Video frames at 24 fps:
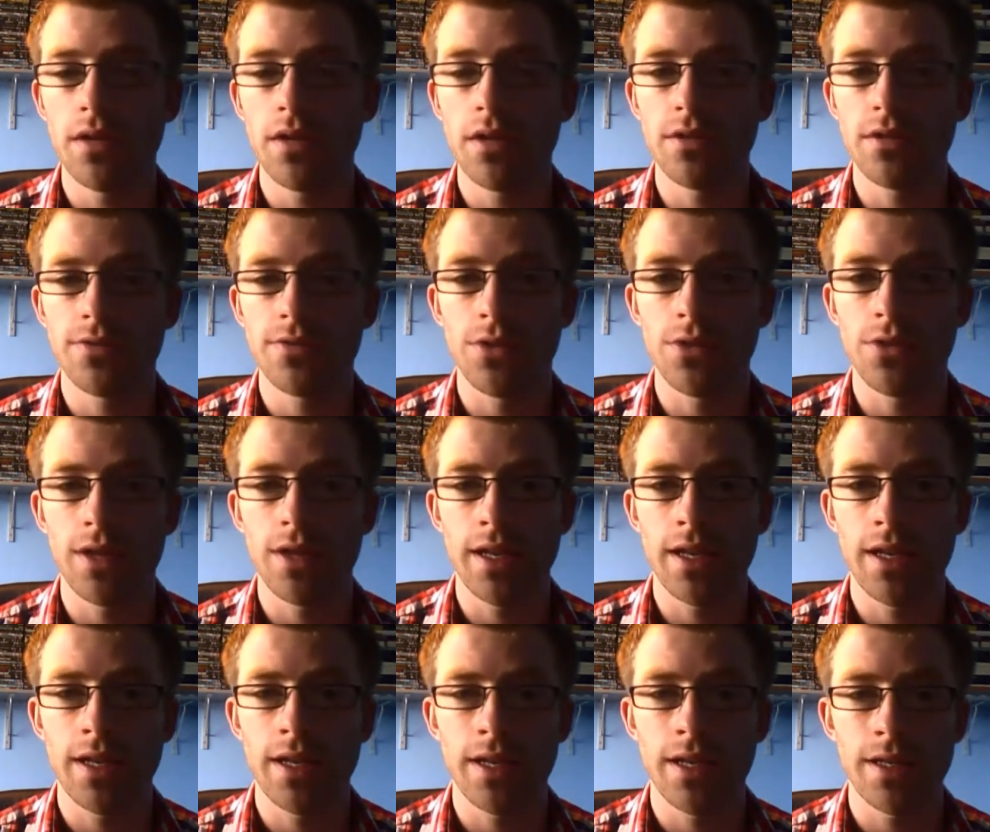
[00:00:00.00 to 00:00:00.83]
useful
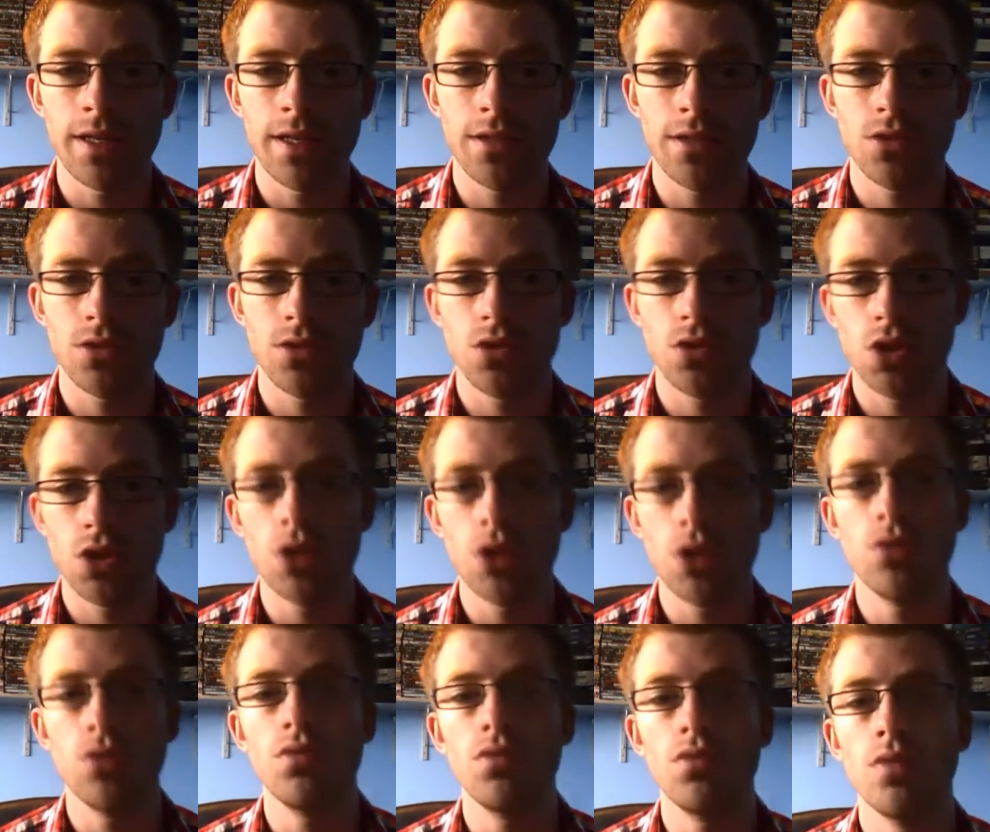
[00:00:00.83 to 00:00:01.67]
in a
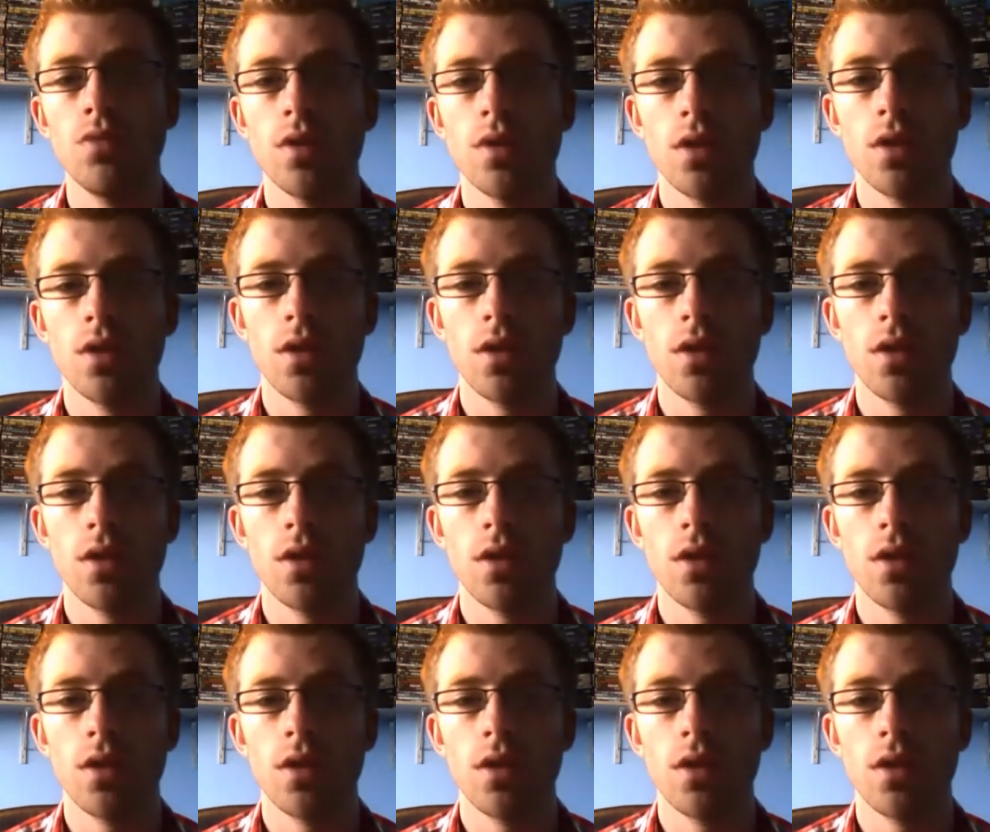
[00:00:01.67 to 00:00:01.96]
two